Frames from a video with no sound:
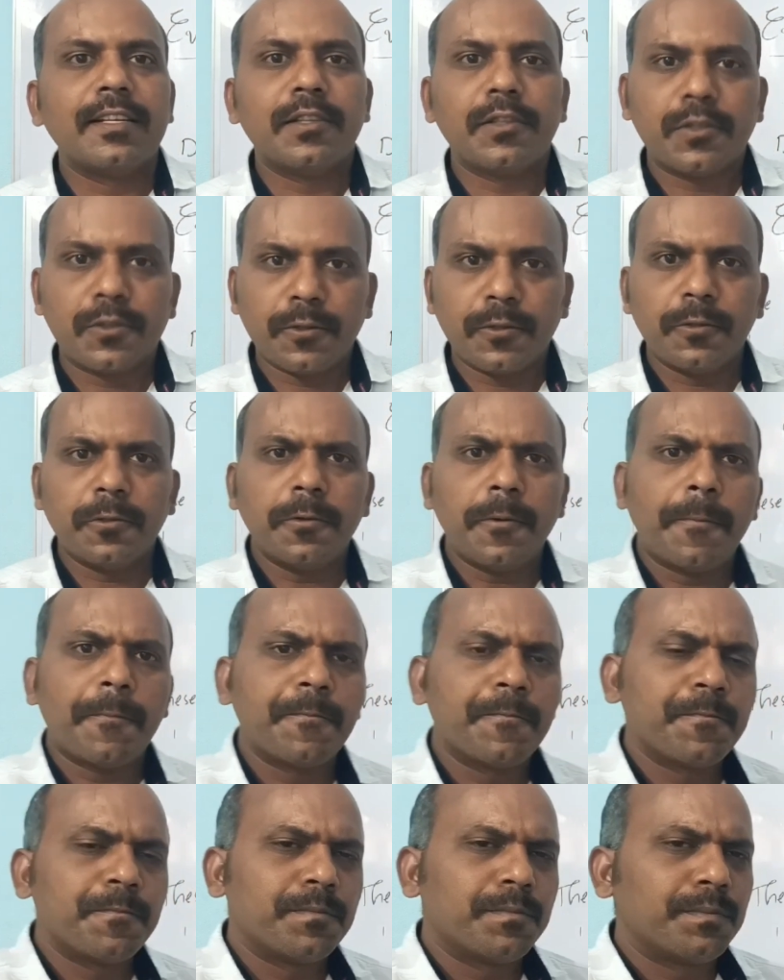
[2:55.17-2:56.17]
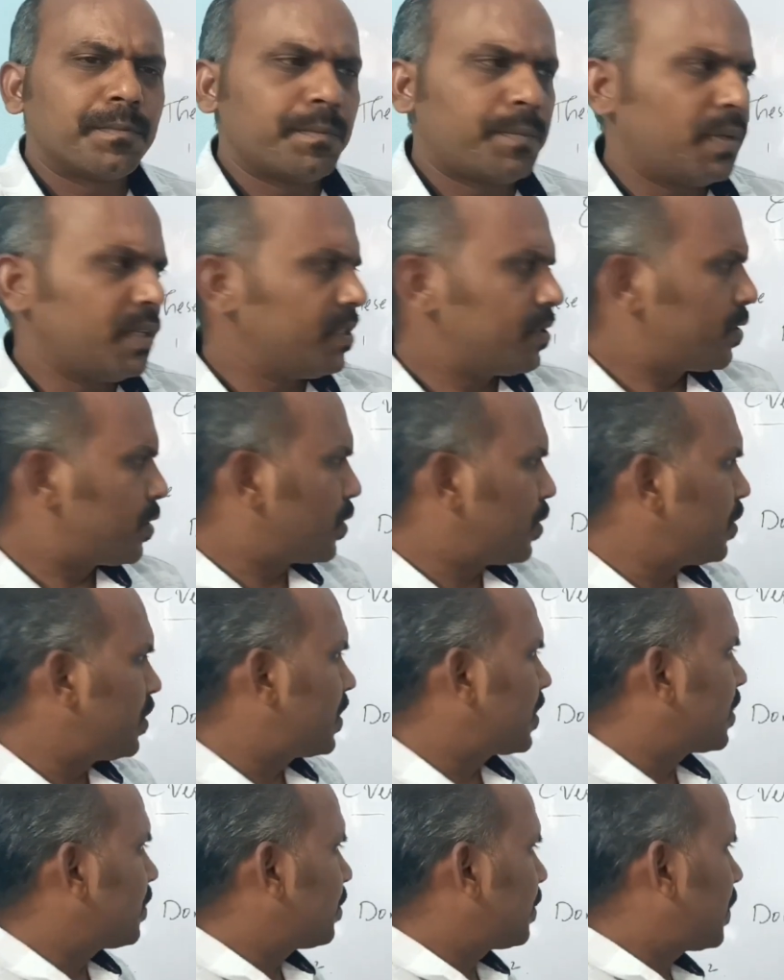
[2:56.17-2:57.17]
So please
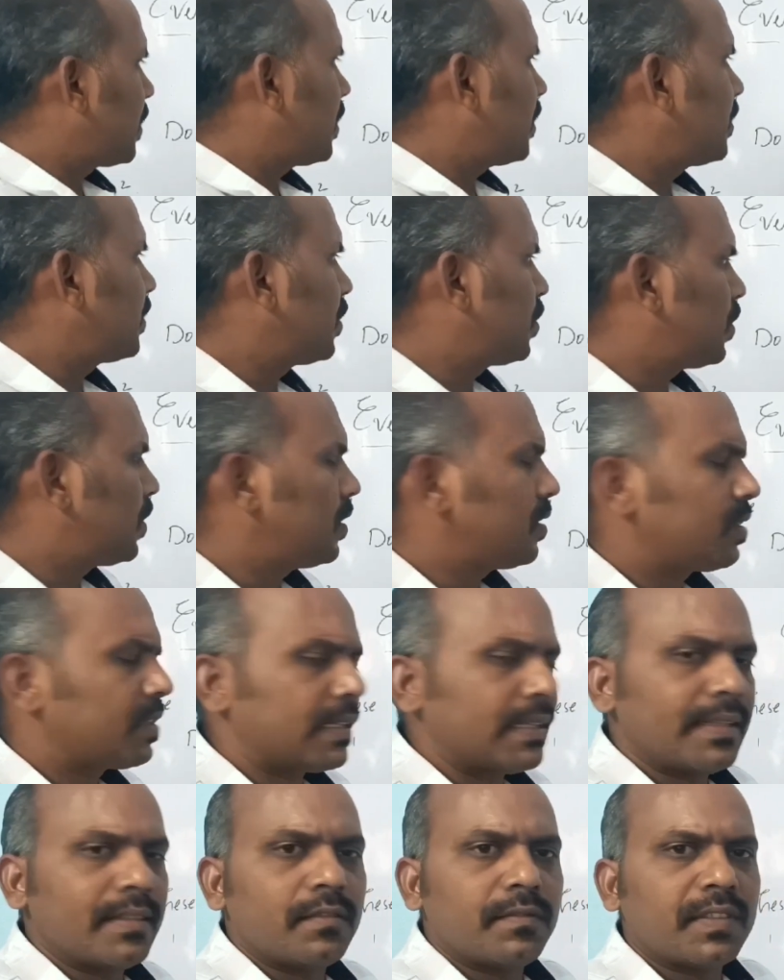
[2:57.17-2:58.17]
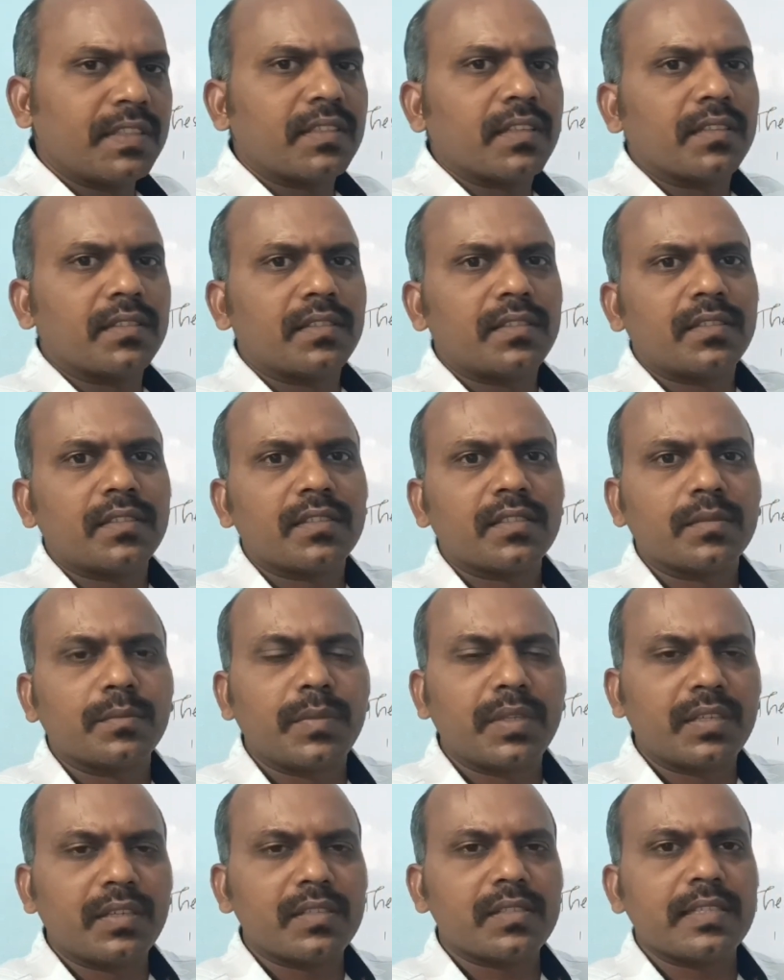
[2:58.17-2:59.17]
don't compare your kid with others,
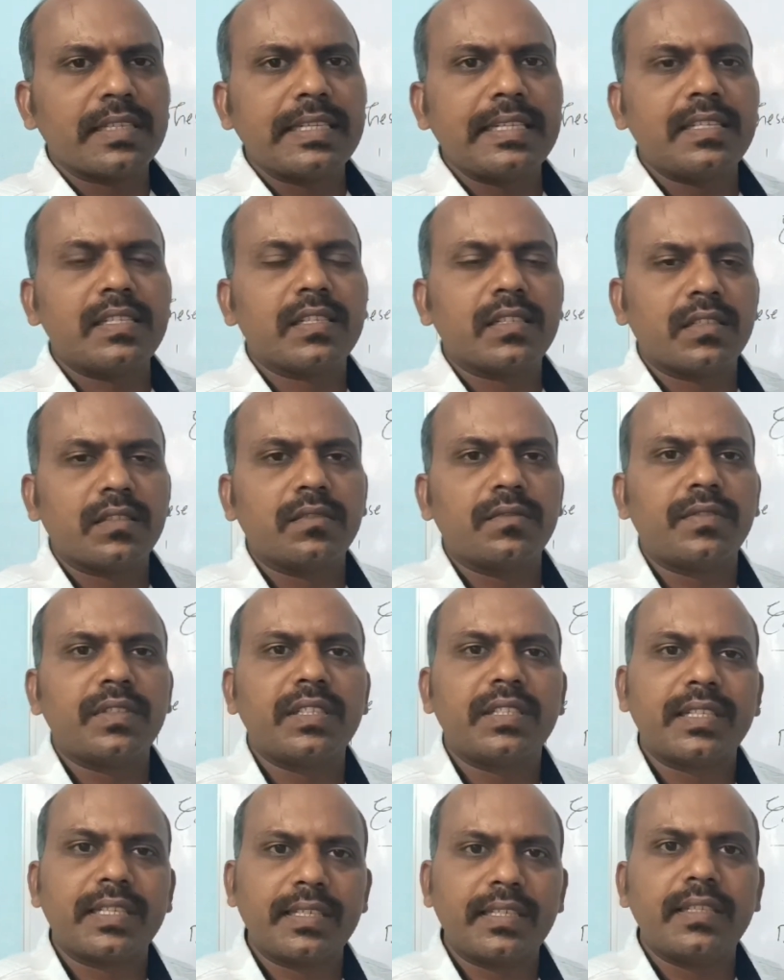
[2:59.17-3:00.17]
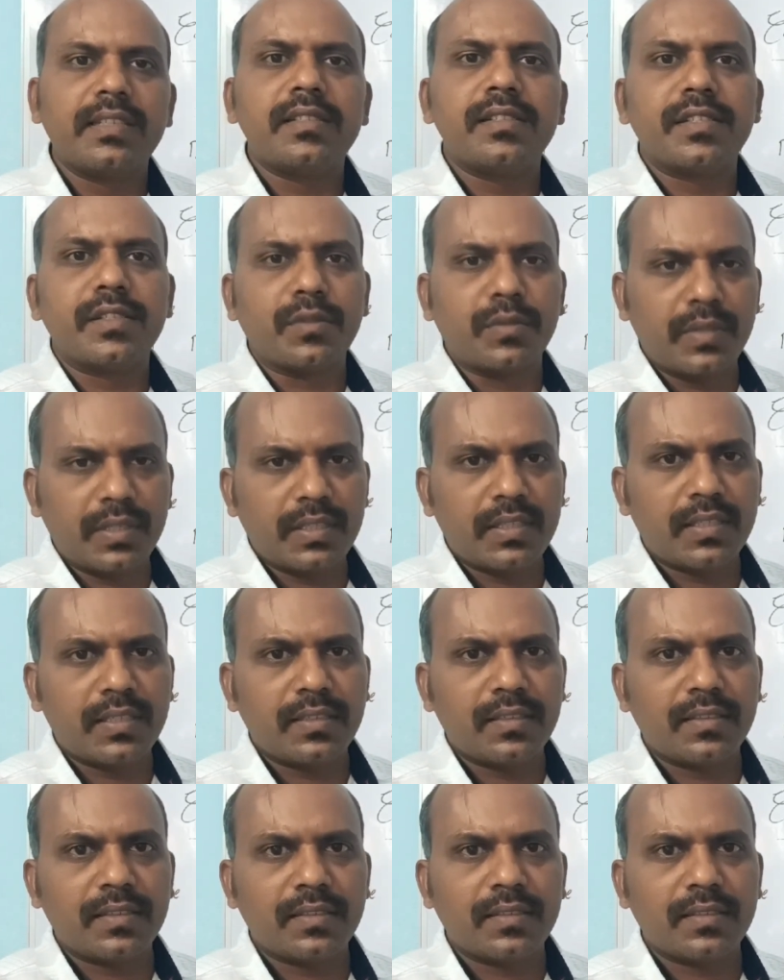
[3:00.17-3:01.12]
because each and every kid is unique.